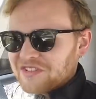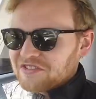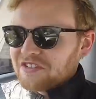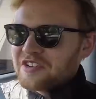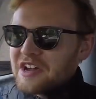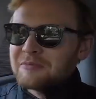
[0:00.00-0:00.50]
and
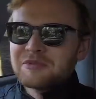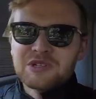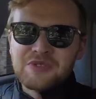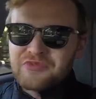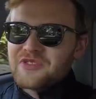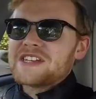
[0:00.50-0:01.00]
there are a
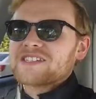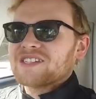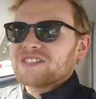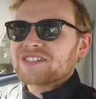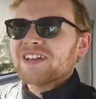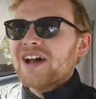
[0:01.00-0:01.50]
number of
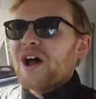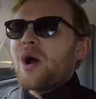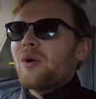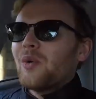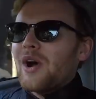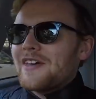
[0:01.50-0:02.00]
reasons
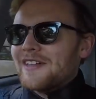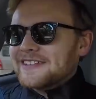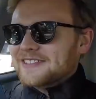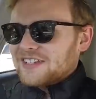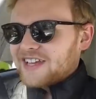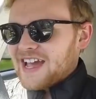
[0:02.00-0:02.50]
why
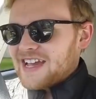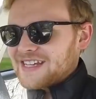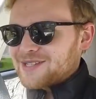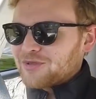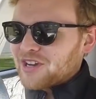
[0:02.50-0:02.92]
that's the case,